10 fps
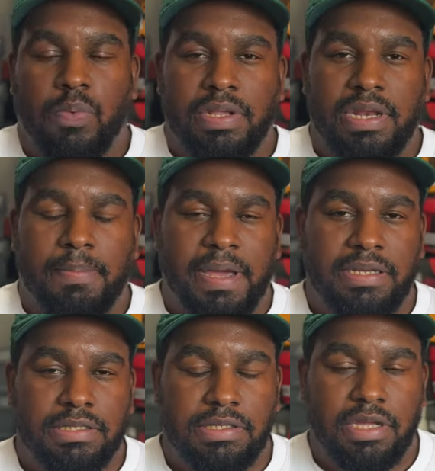one of the
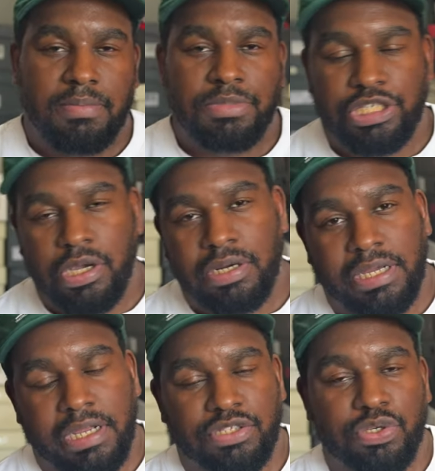best um,
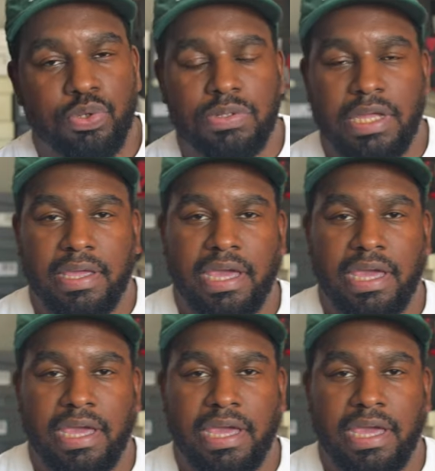GR992s that